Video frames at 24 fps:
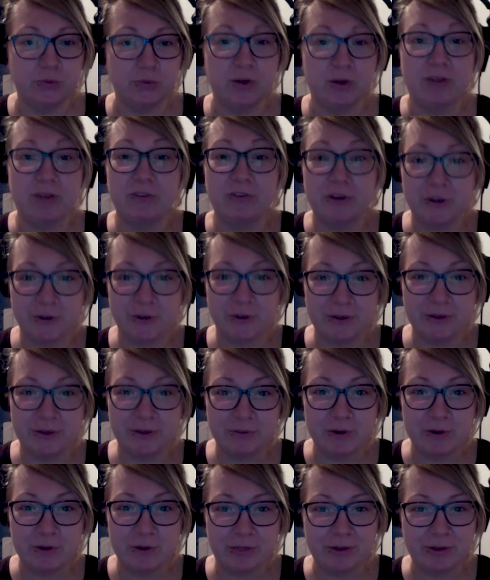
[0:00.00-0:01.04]
whatever you're doing for
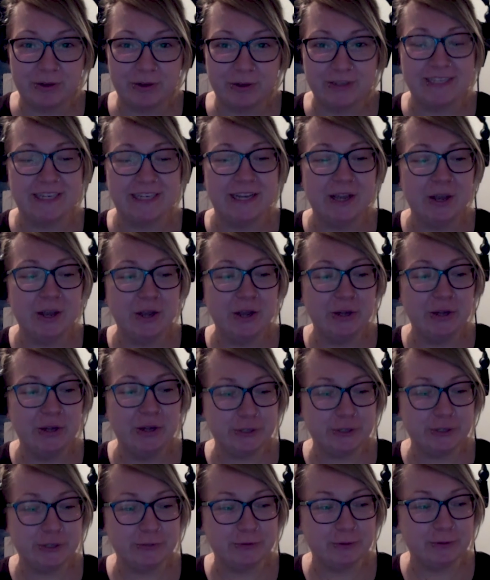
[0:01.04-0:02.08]
Ward 13,
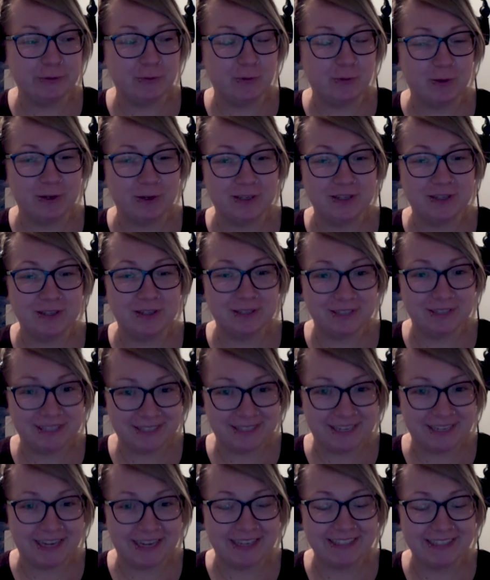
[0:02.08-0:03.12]
do for Ward
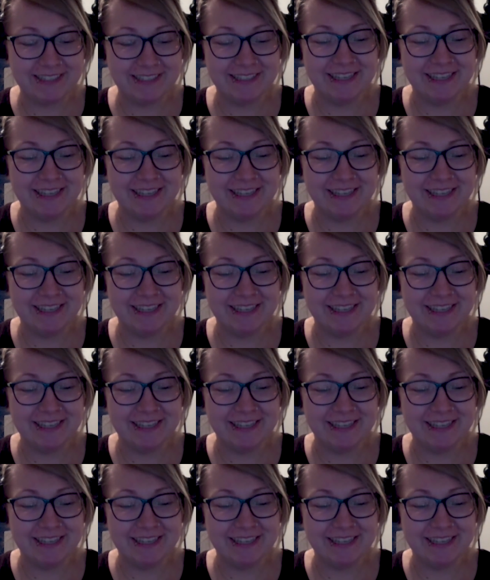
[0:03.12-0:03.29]
6.